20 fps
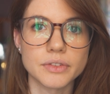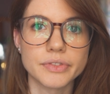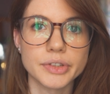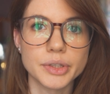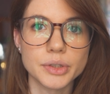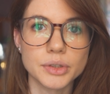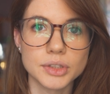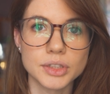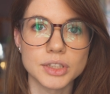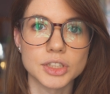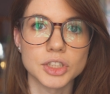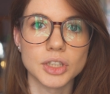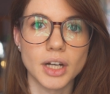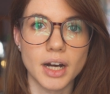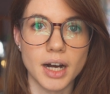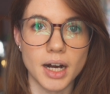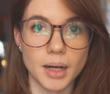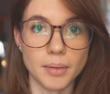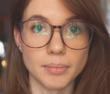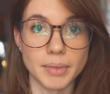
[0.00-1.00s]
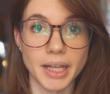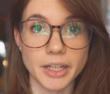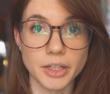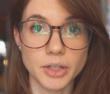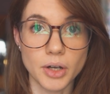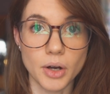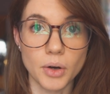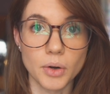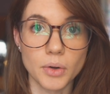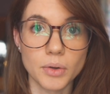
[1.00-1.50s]
fuels um, like
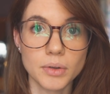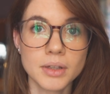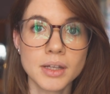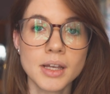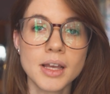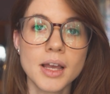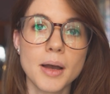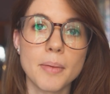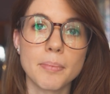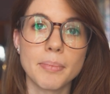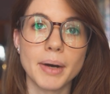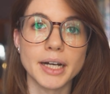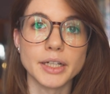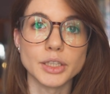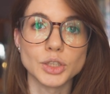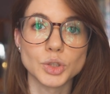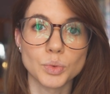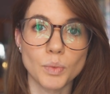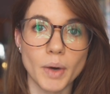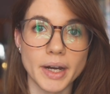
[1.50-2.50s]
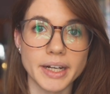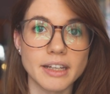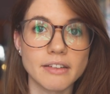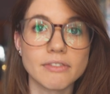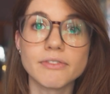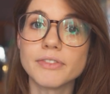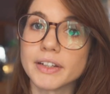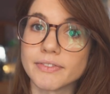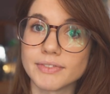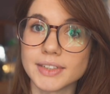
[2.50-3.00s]
coal by
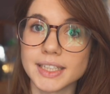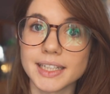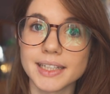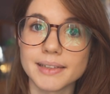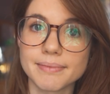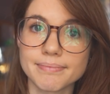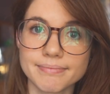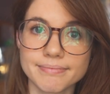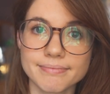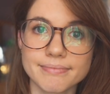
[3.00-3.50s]
2050.